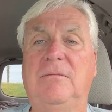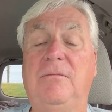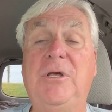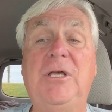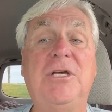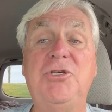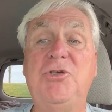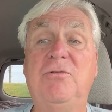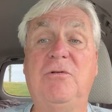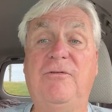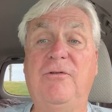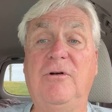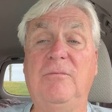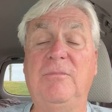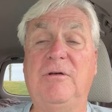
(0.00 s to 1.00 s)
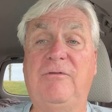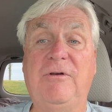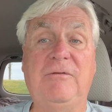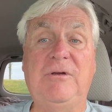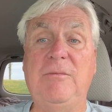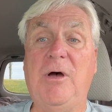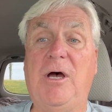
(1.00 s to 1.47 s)
because you referred me,
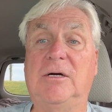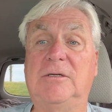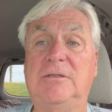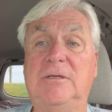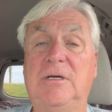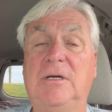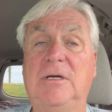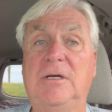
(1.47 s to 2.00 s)
50 bucks.